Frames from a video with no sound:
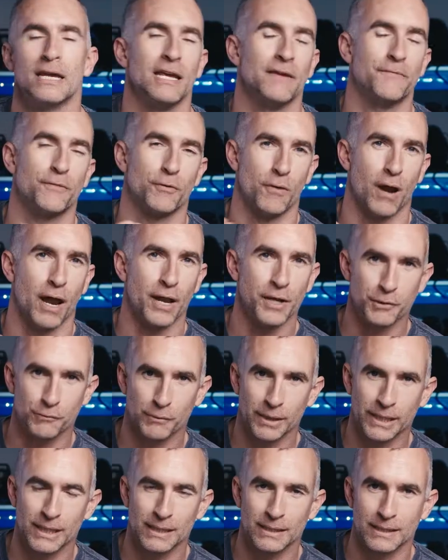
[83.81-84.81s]
if you're under
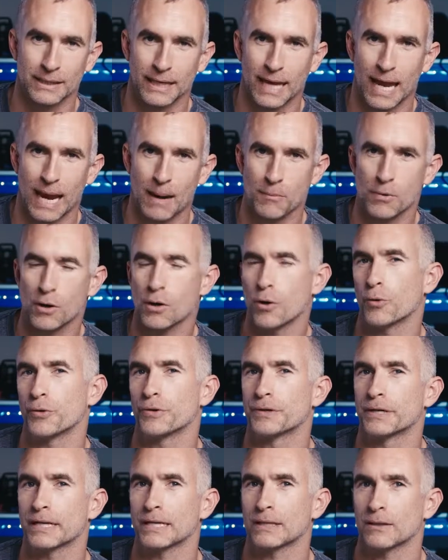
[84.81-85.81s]
rigging the camera or
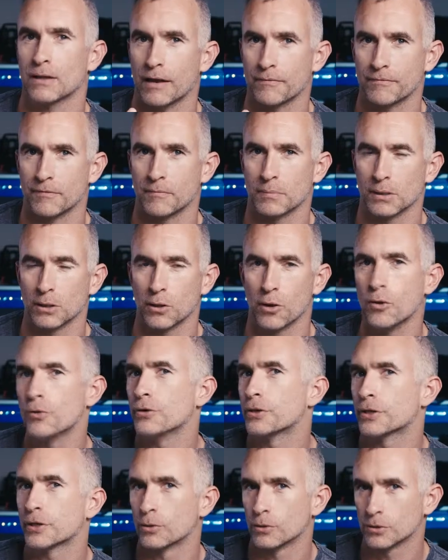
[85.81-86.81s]
you're getting light from below,
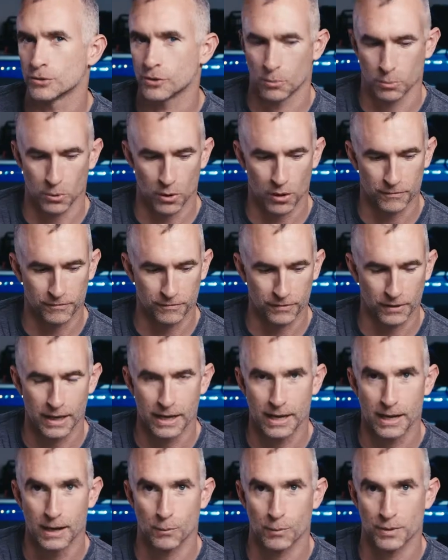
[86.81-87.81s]
you can also block
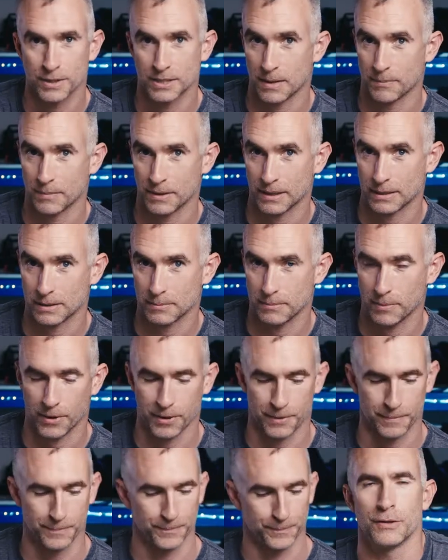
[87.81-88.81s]
flare with something at the
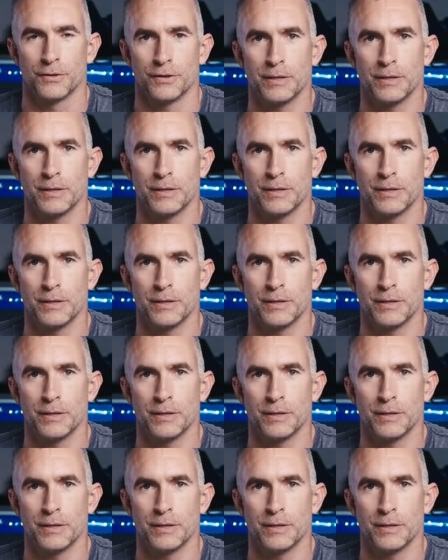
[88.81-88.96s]
bottom.